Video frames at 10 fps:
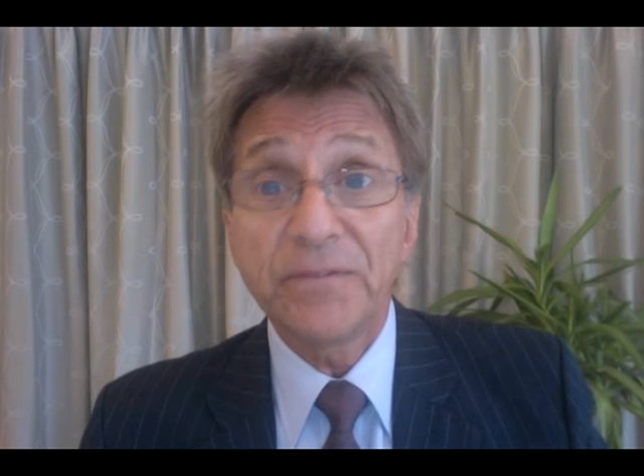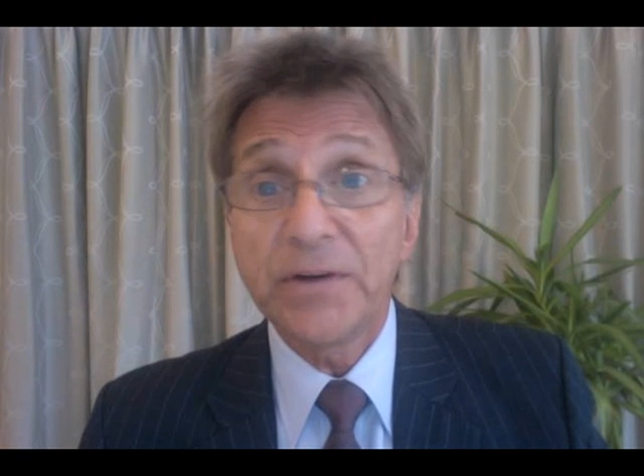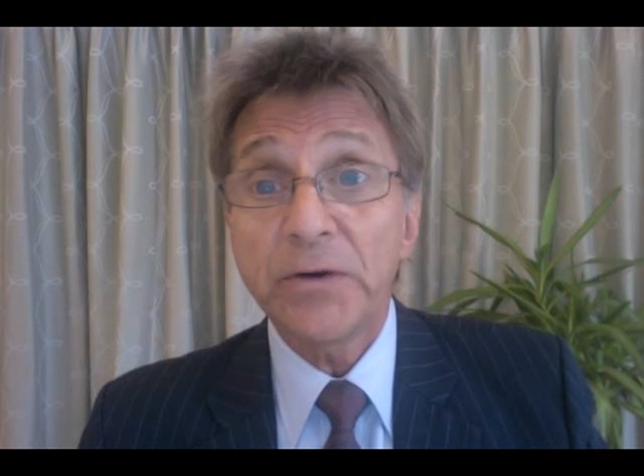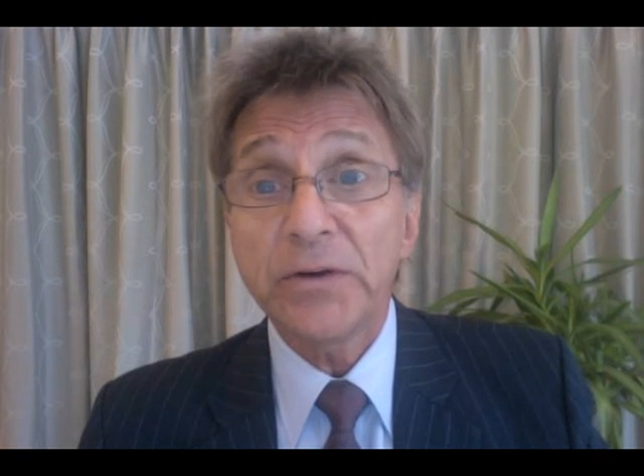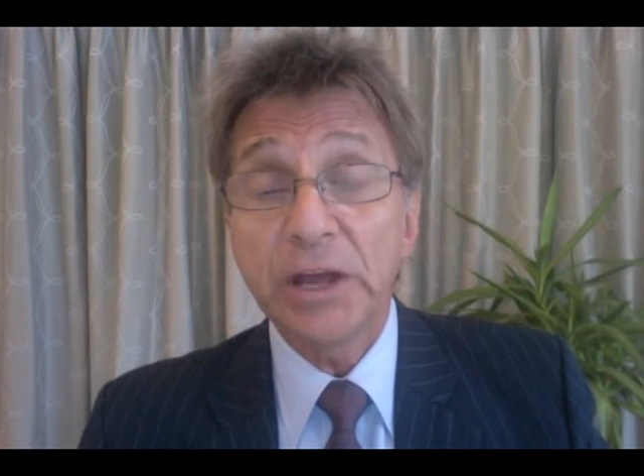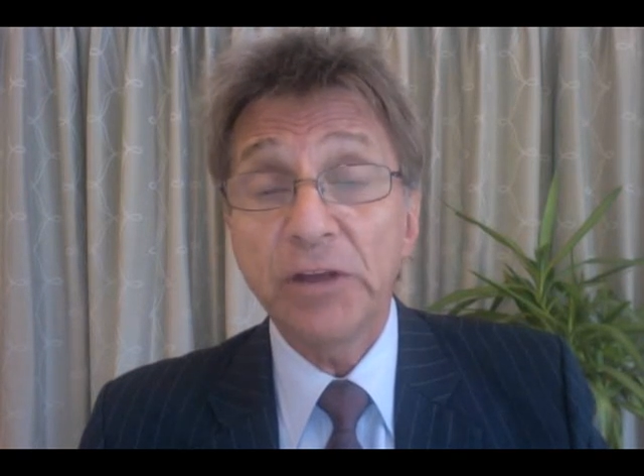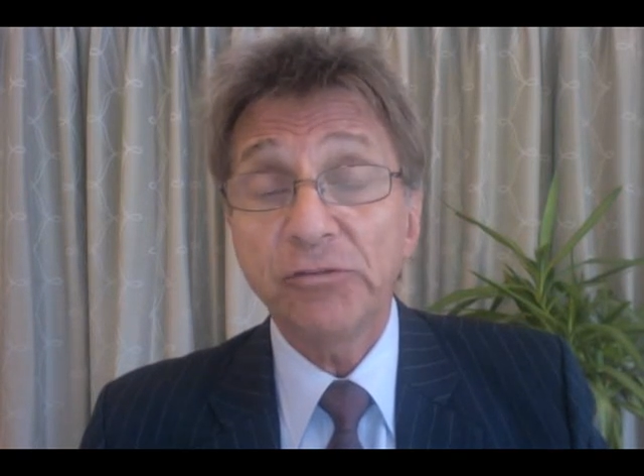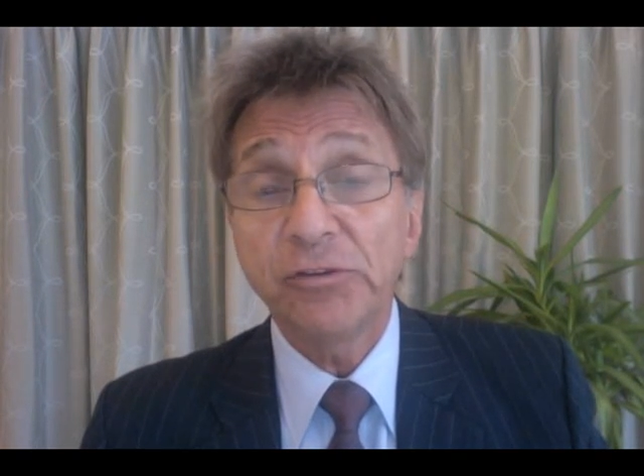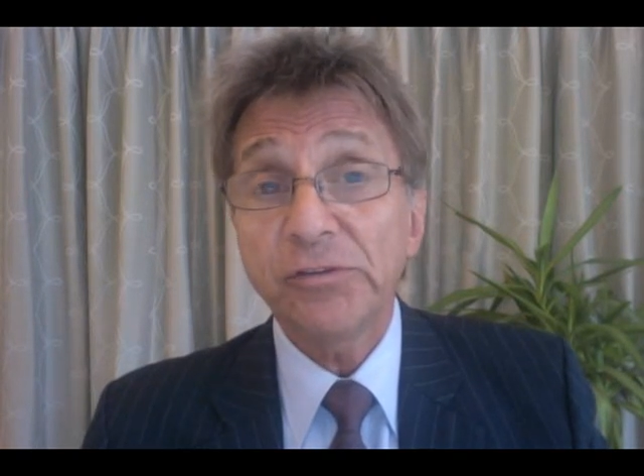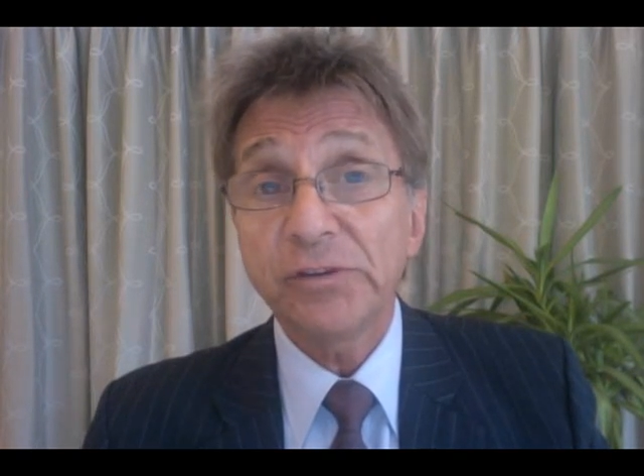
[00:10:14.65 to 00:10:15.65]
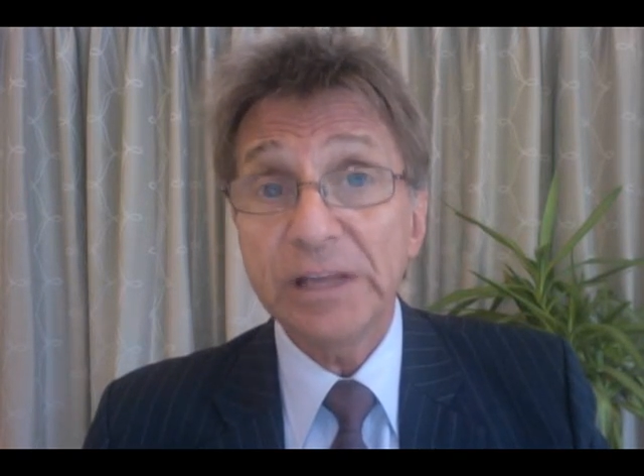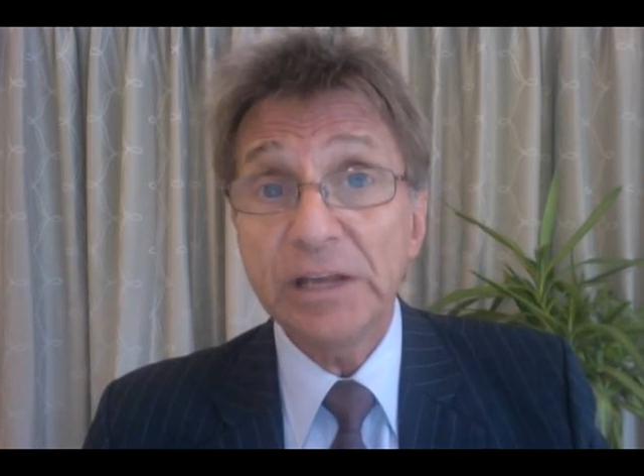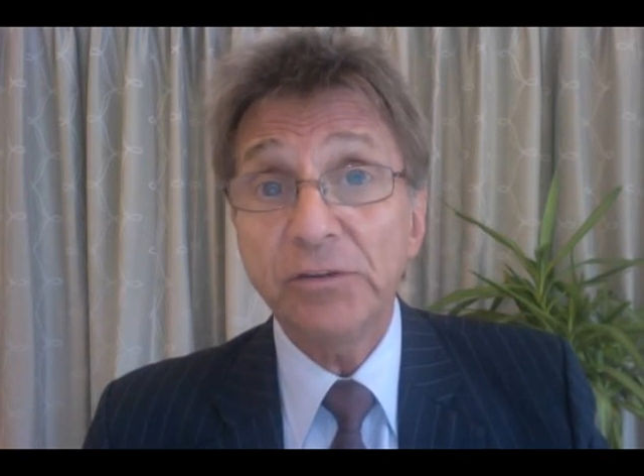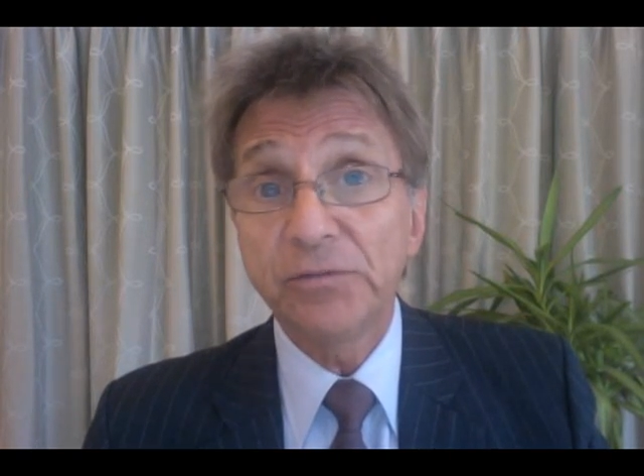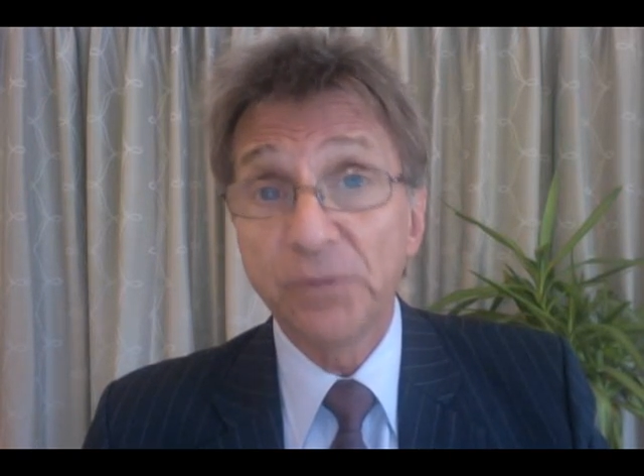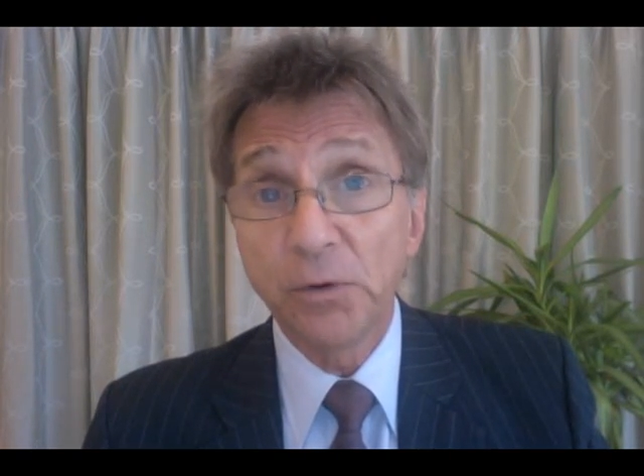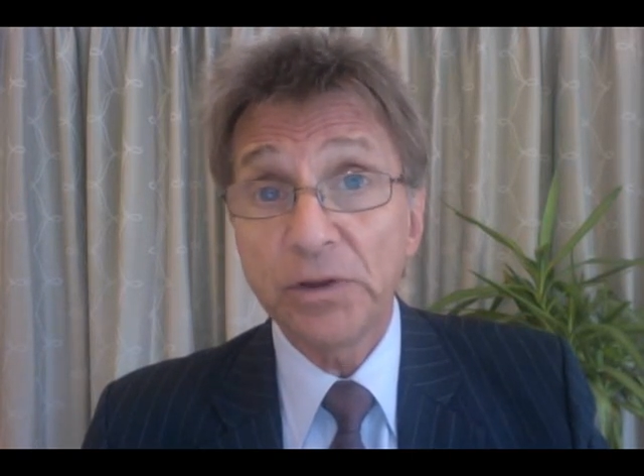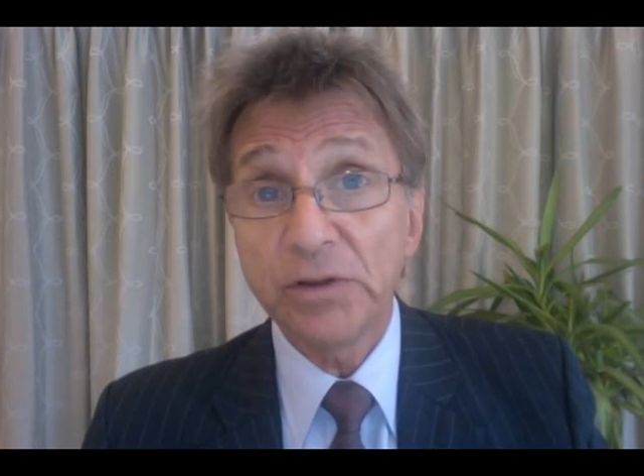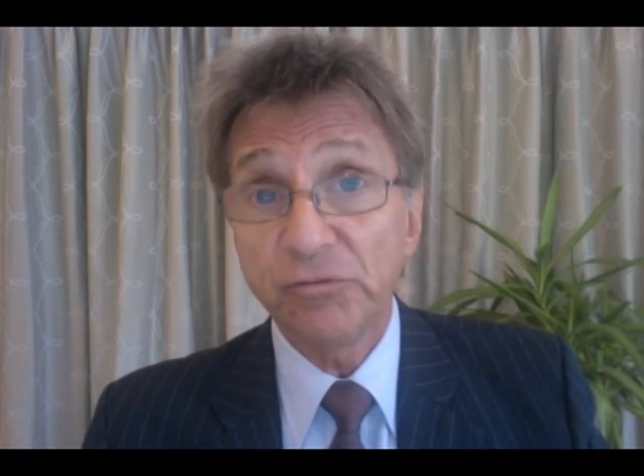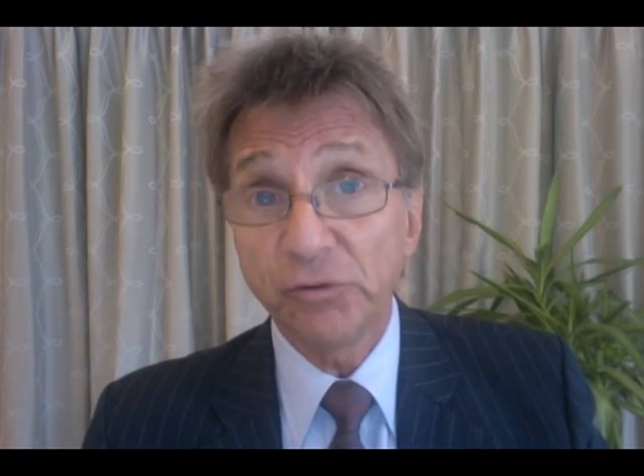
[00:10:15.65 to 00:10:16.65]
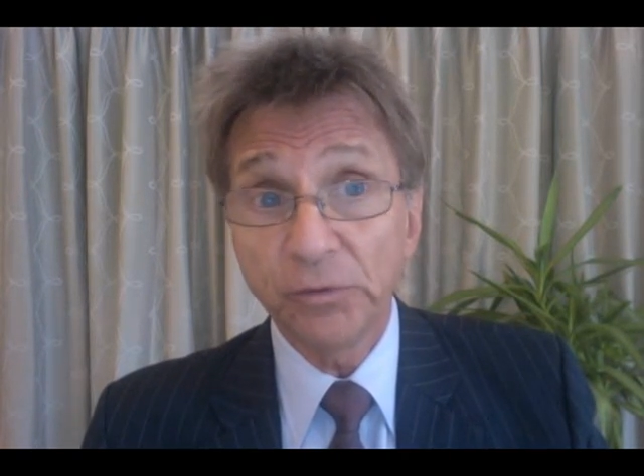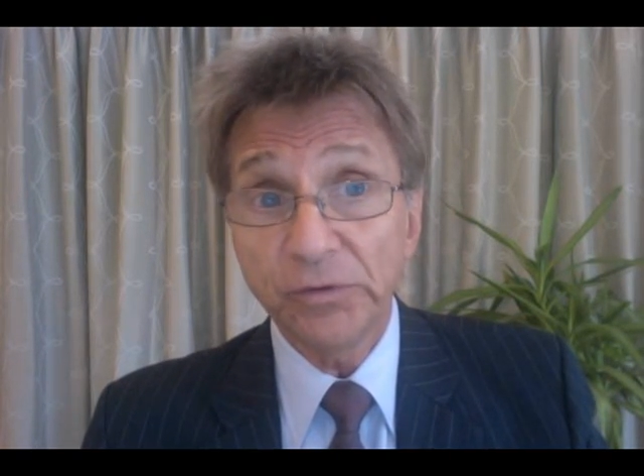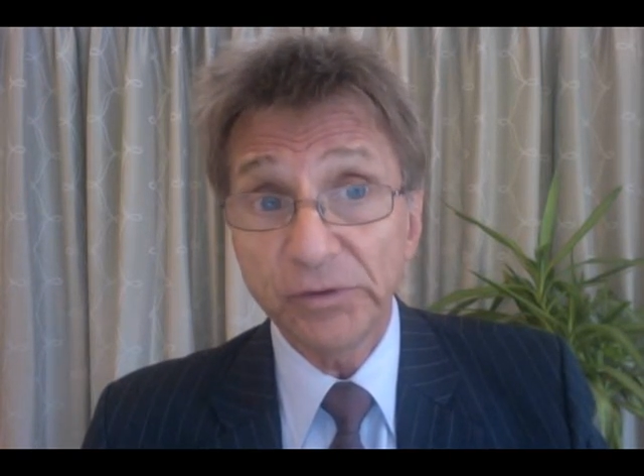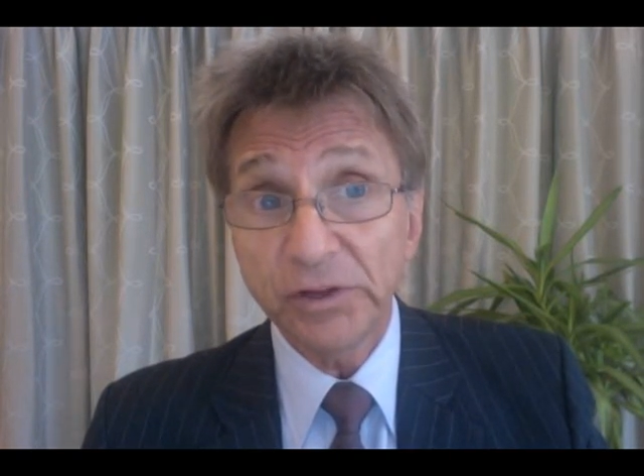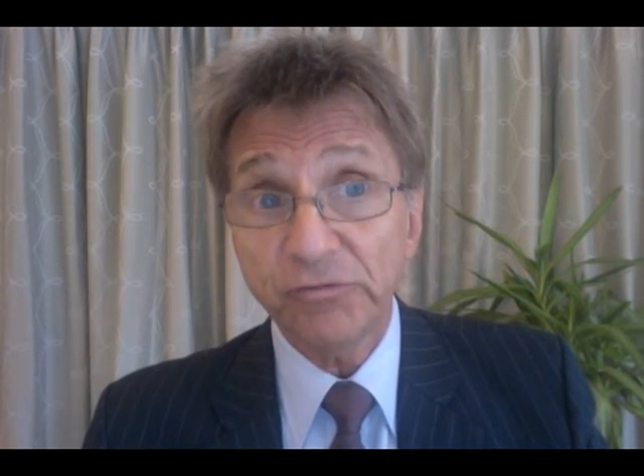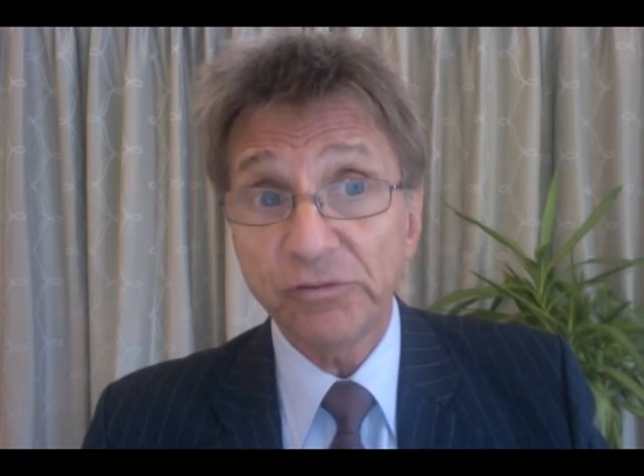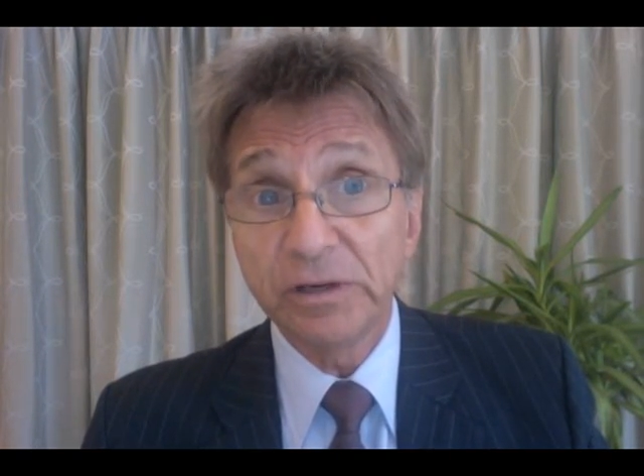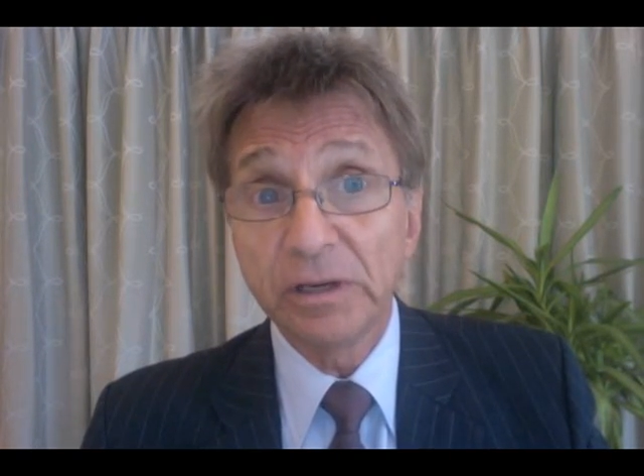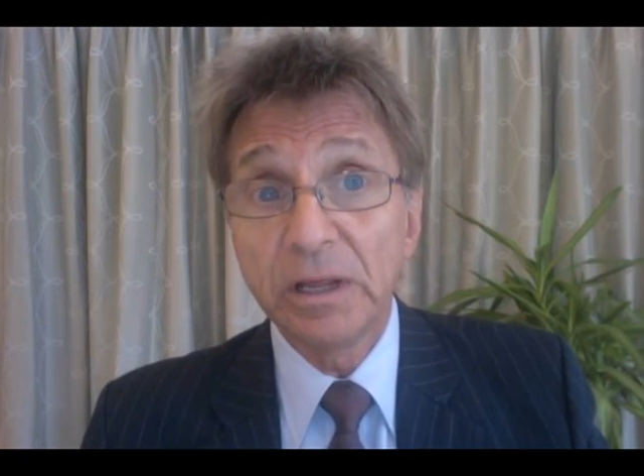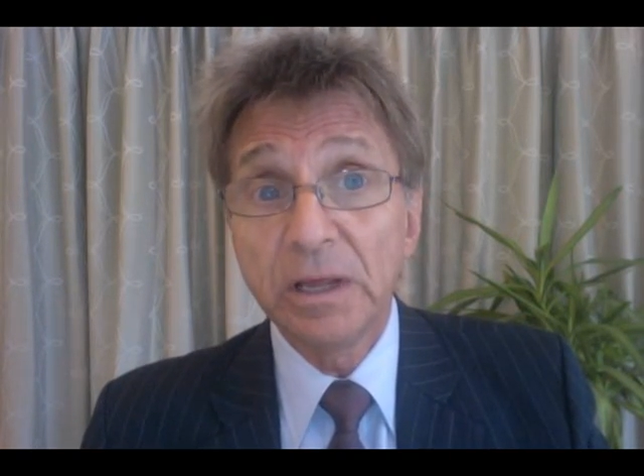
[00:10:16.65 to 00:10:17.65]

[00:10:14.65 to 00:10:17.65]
variations in each voting jurisdiction,